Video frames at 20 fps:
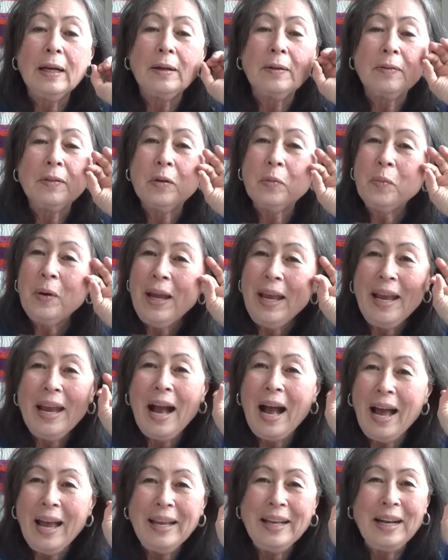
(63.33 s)
the way
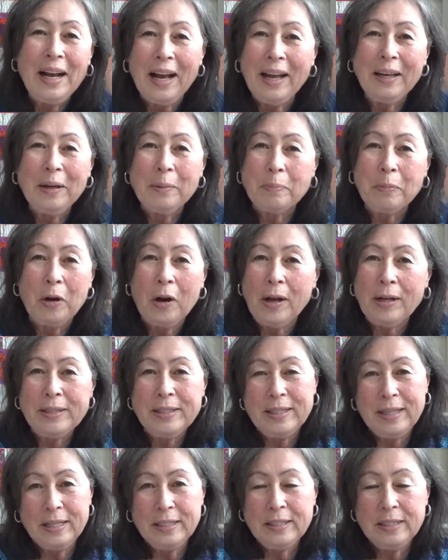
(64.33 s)
I kind of
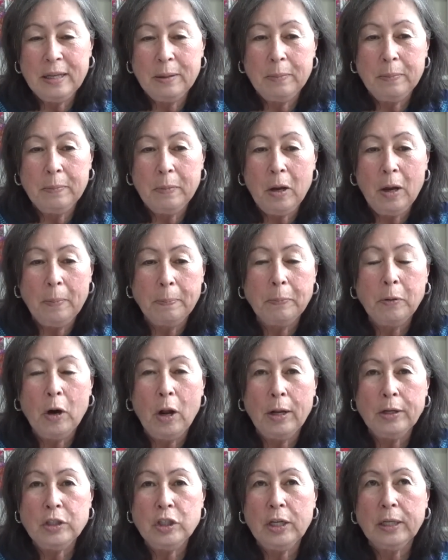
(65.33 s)
process a
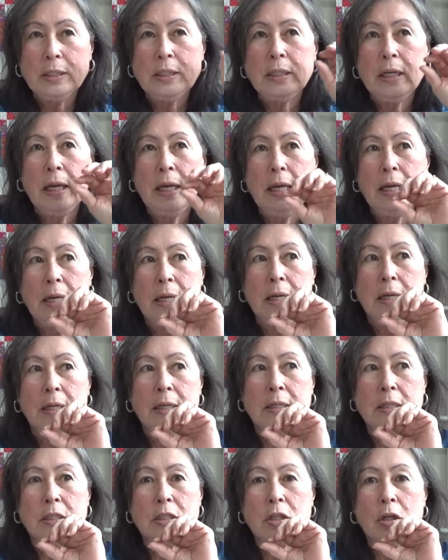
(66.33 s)
project
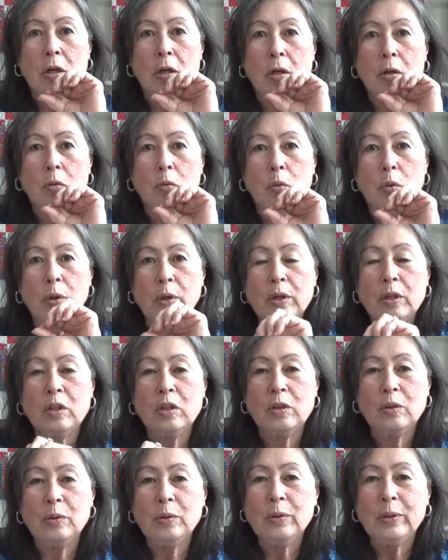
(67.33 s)
and work
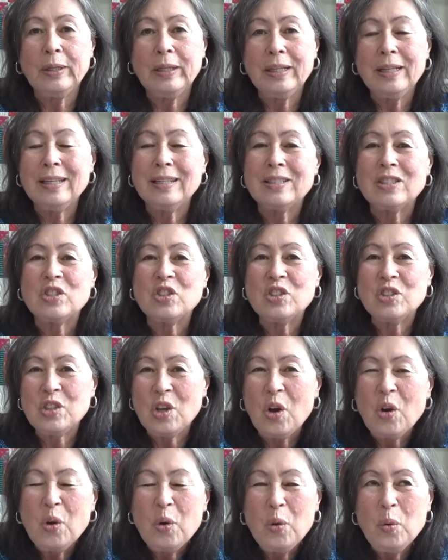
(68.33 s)
through it is
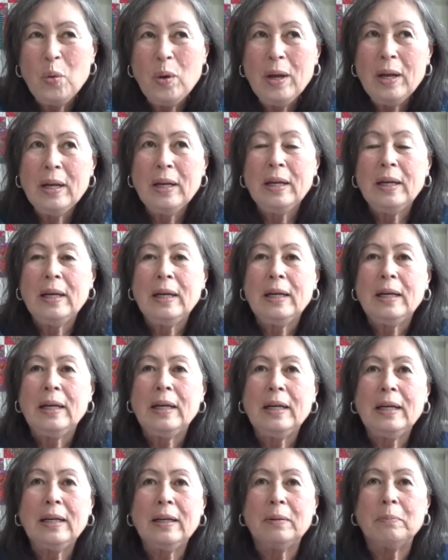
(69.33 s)
so
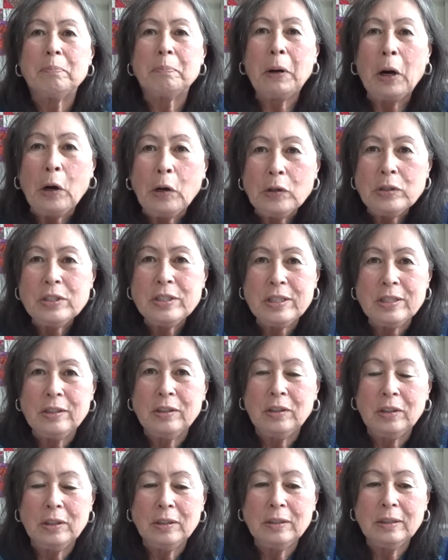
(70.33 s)

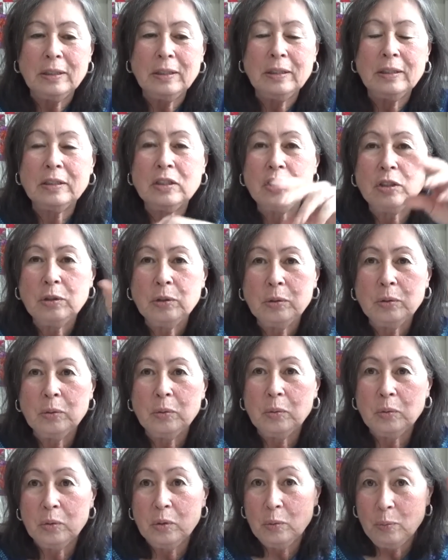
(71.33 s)
personal
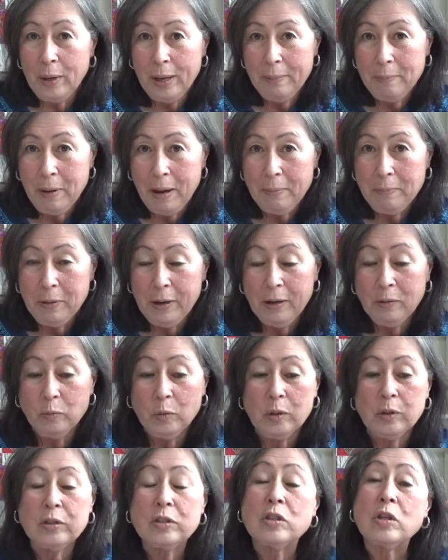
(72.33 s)
to the way my brain
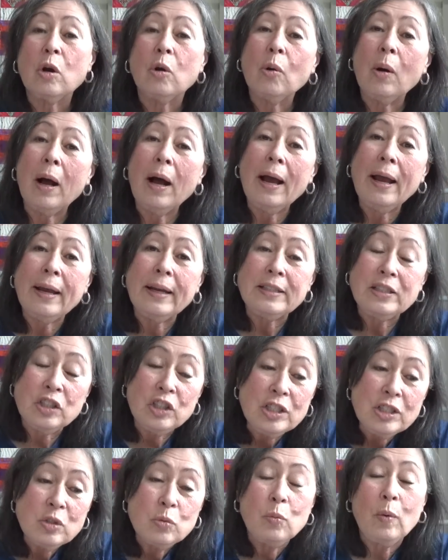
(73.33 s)
works. So I
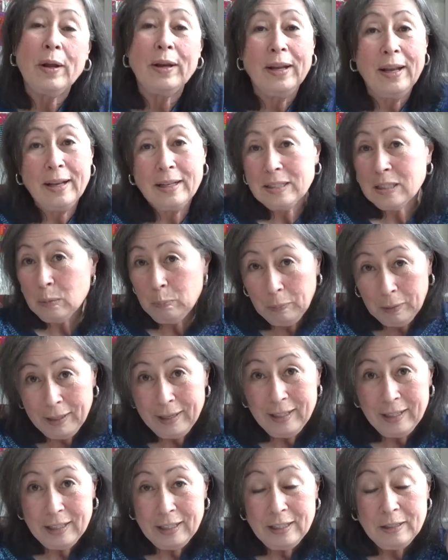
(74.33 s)
just want to
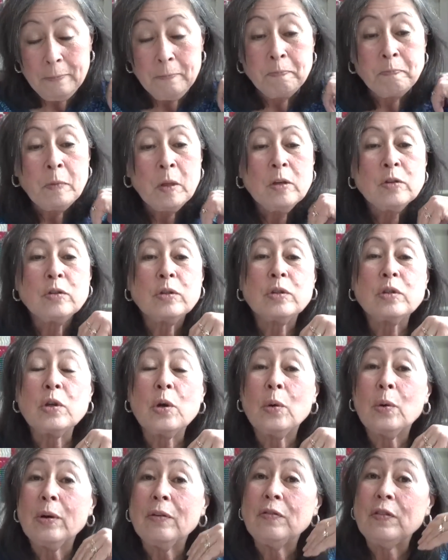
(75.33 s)
explain it.
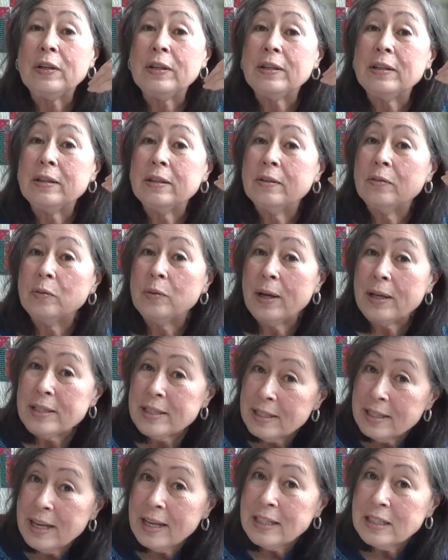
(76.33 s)
So if it
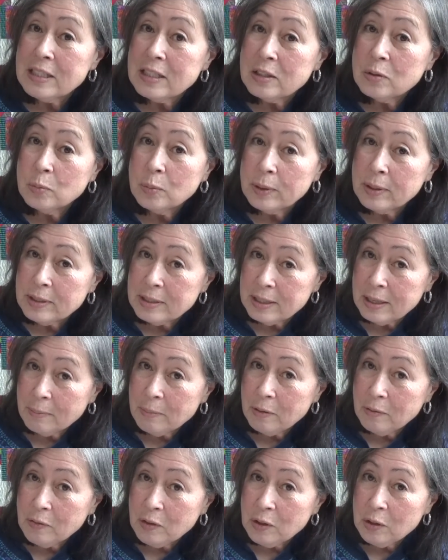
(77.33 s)
resonates with
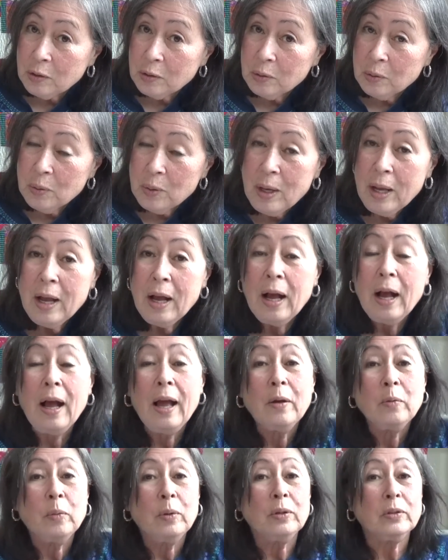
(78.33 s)
some of you,
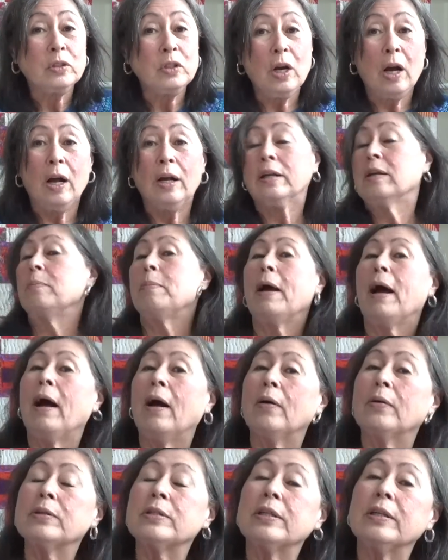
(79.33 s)
I will talk
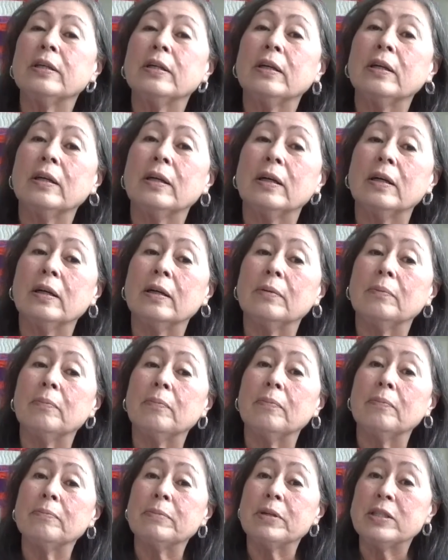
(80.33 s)
about
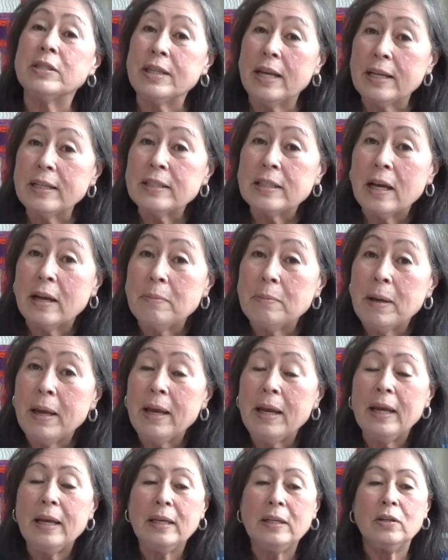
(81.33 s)
mistakes I
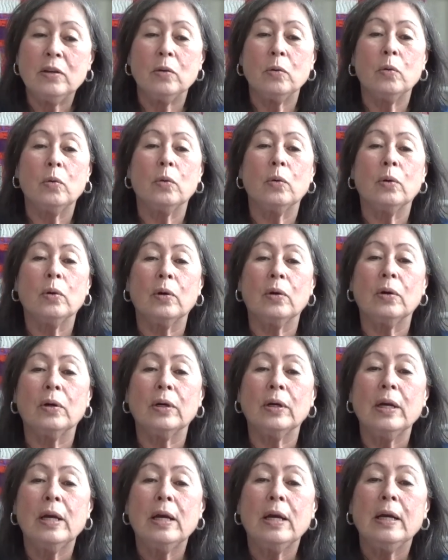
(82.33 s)
made
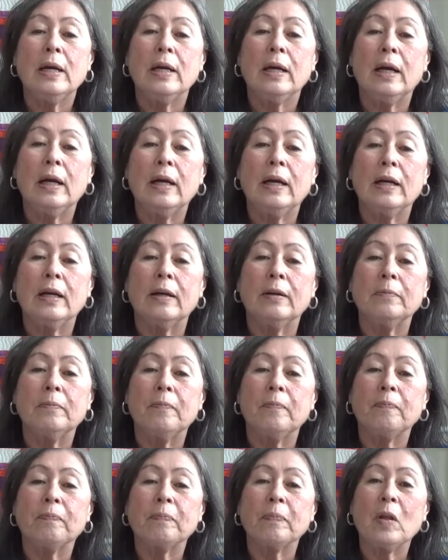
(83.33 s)
or
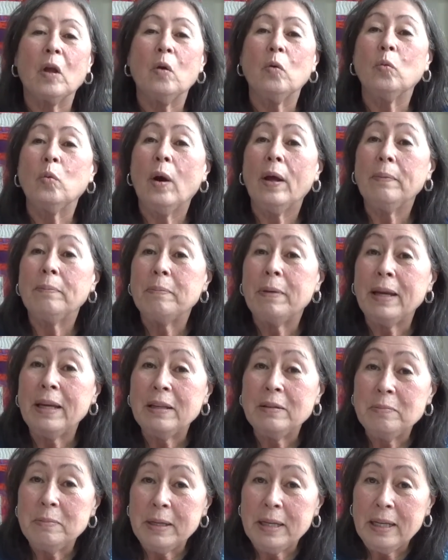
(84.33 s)
what
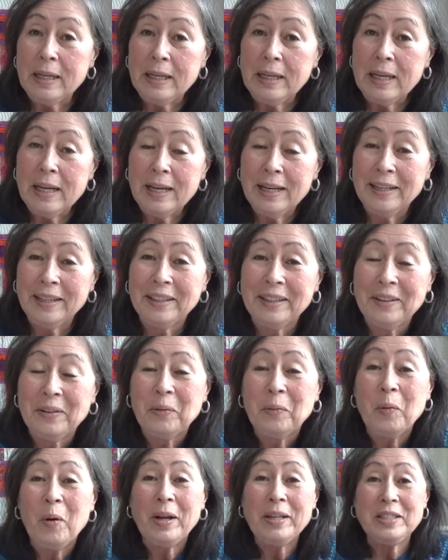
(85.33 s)
made me
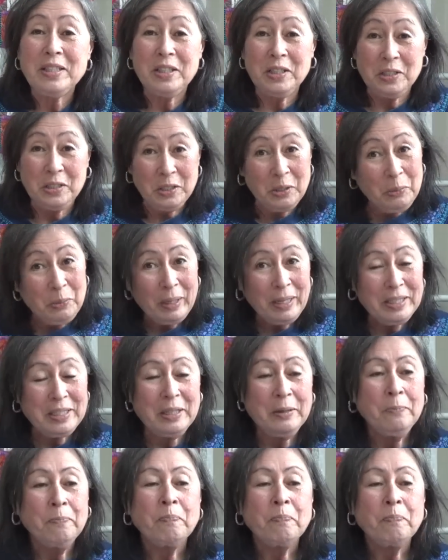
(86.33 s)
want to do it.